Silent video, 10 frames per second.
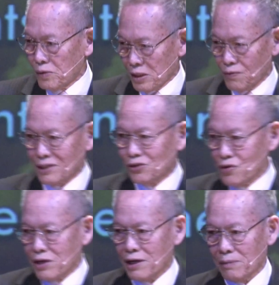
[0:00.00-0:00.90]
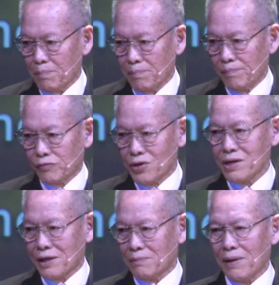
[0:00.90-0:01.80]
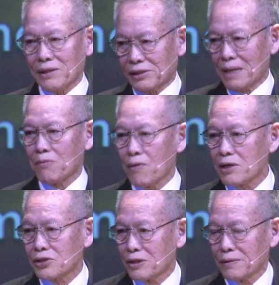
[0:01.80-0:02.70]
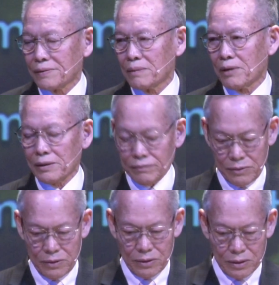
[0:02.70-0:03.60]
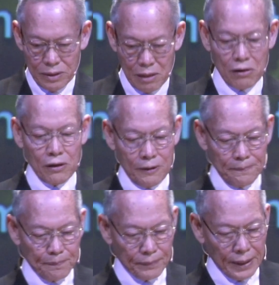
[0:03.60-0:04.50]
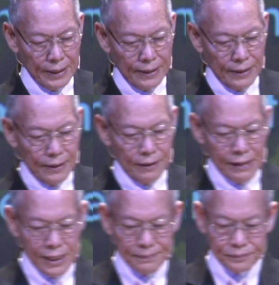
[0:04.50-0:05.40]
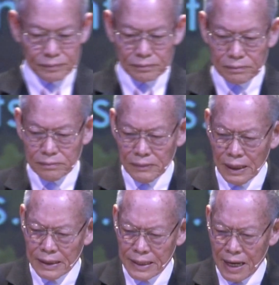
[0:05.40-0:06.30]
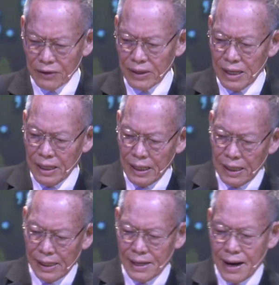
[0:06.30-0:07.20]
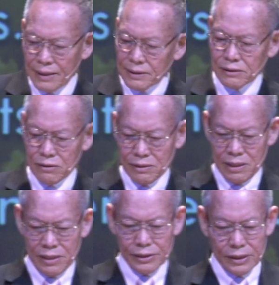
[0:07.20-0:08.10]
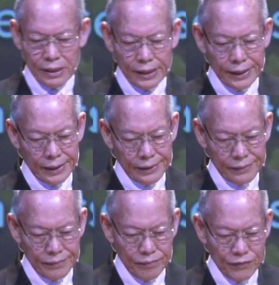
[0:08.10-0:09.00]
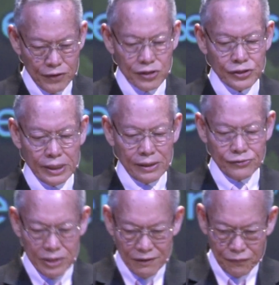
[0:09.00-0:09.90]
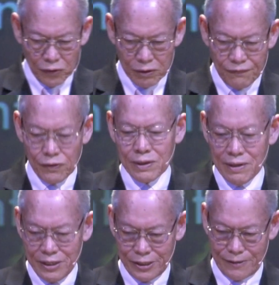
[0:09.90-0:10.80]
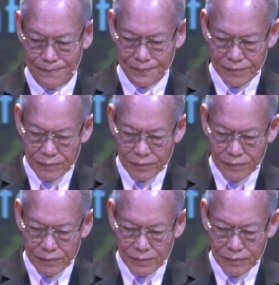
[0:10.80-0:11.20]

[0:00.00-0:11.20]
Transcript: that was triggered, triggered by the same question about the law, right? Now, I added to this uh, First John three four for a reason.